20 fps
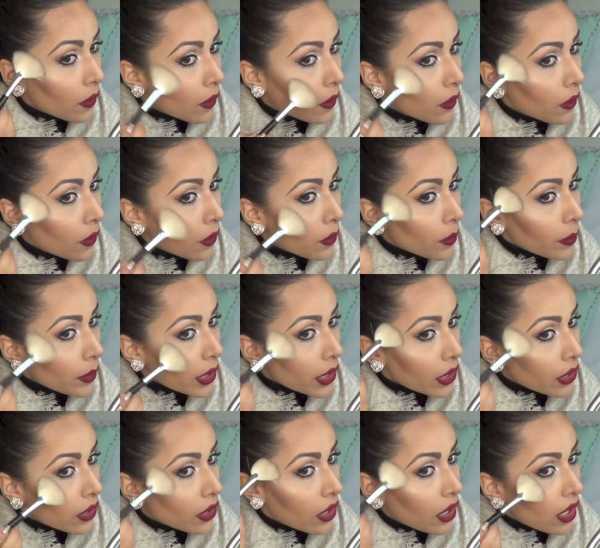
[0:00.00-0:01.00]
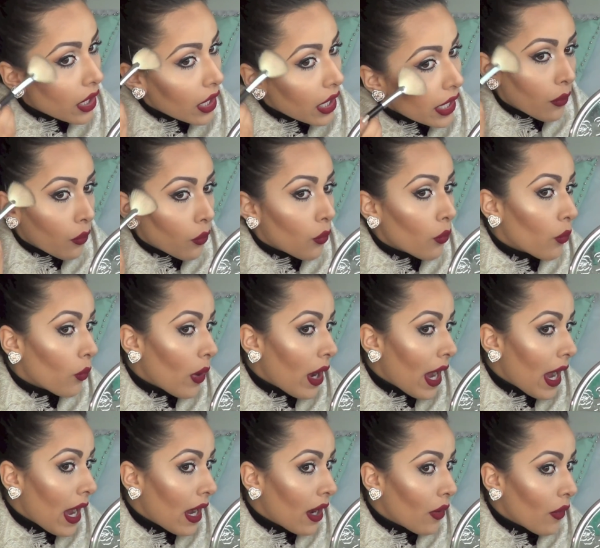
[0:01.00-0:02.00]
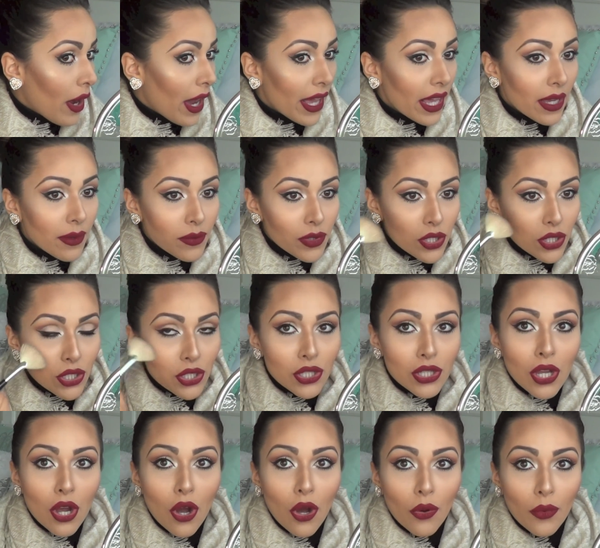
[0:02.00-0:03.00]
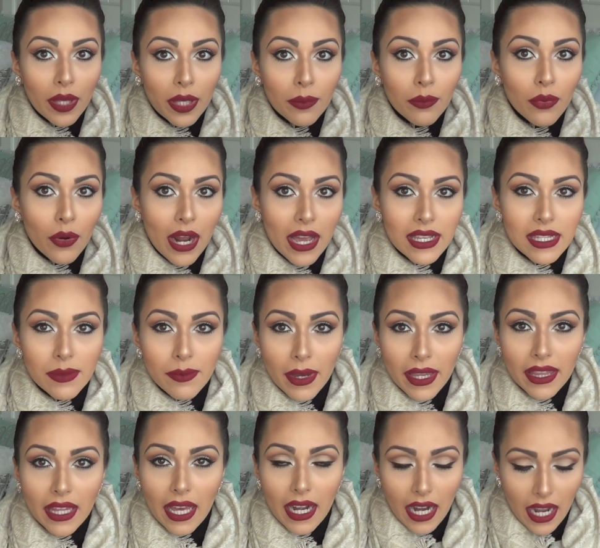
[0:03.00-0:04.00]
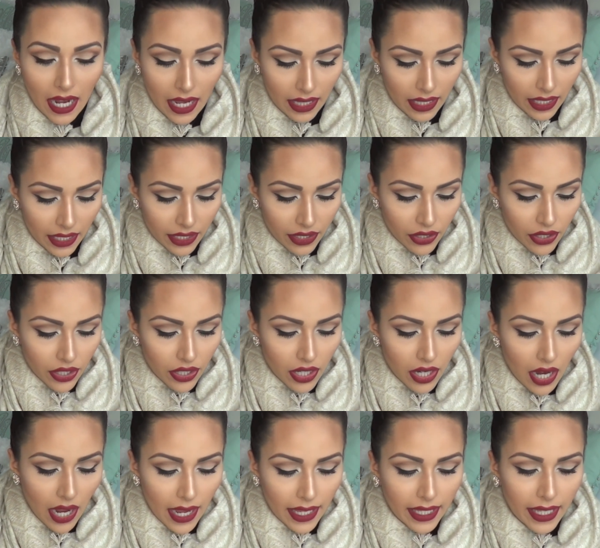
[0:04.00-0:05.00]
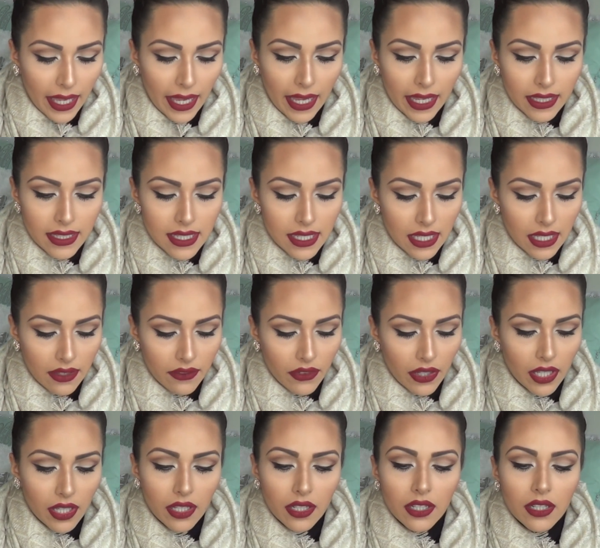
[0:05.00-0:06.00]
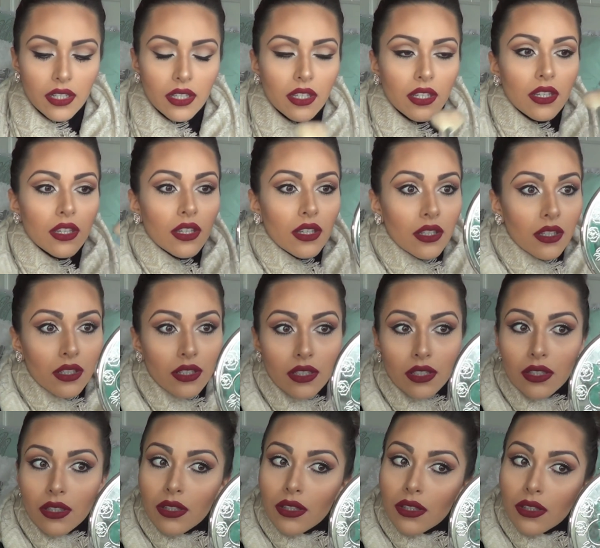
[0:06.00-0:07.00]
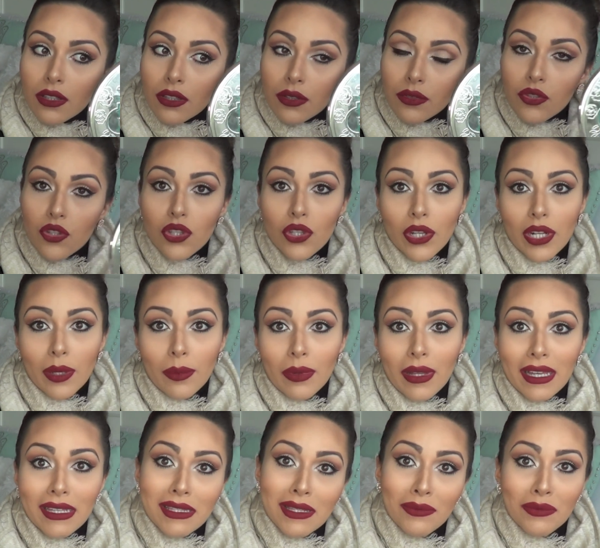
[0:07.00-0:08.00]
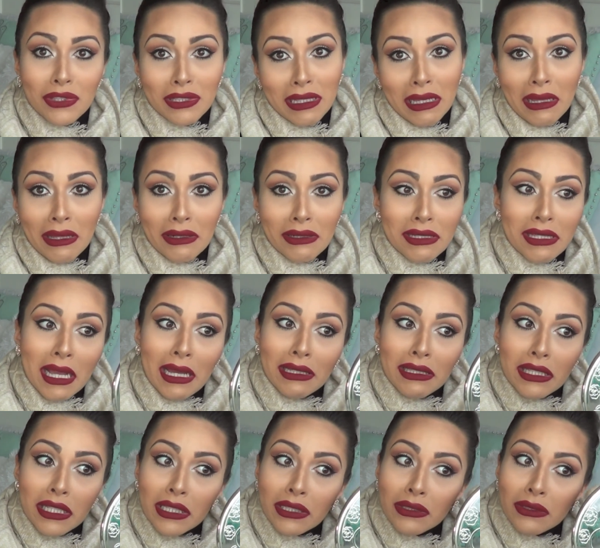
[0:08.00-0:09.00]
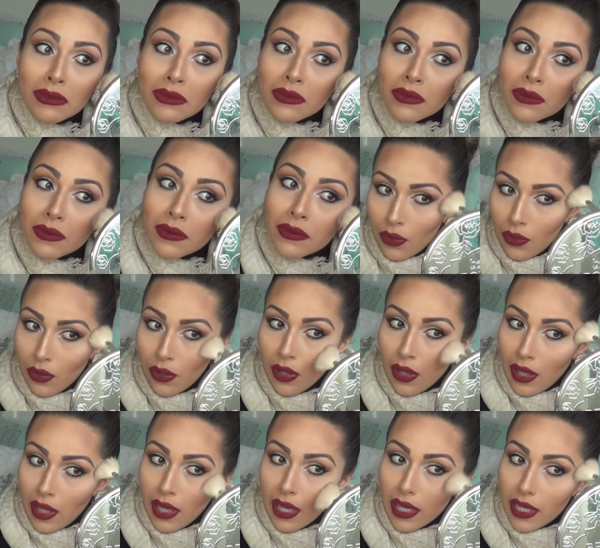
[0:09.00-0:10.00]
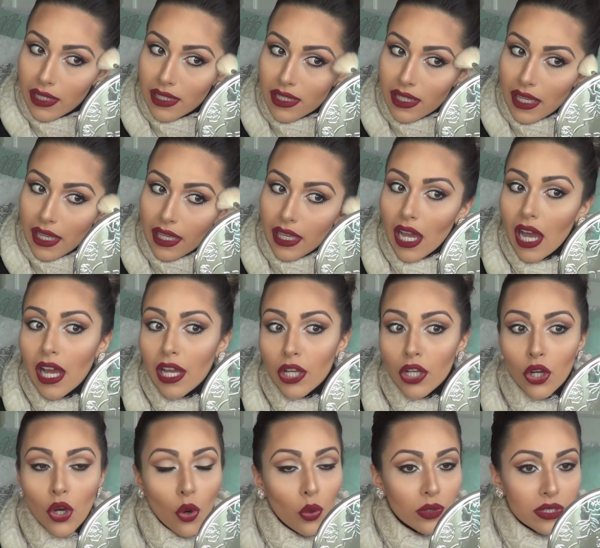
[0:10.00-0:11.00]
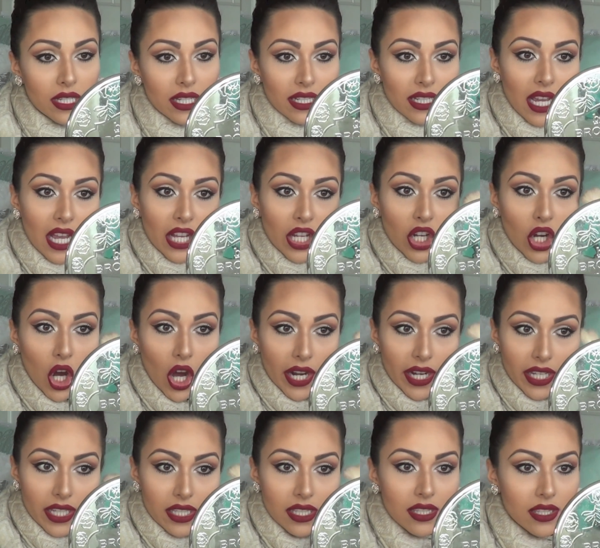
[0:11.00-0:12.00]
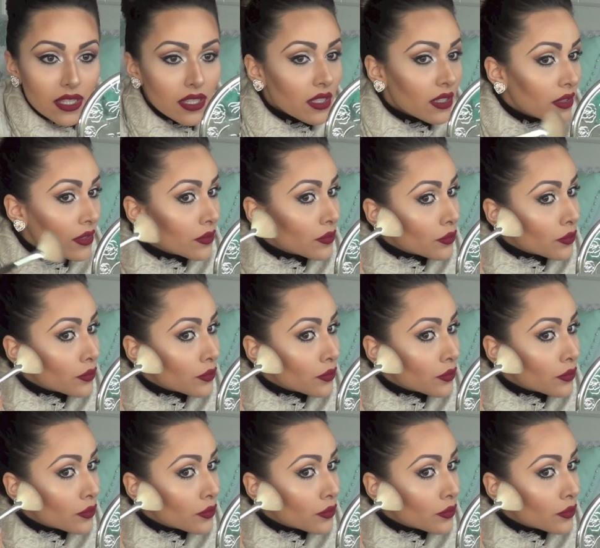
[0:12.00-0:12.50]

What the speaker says: Oh my god, wow. I am so impressed by that highlighter. I can't even. Just going to apply some to the other side too. It's like a golden goddess.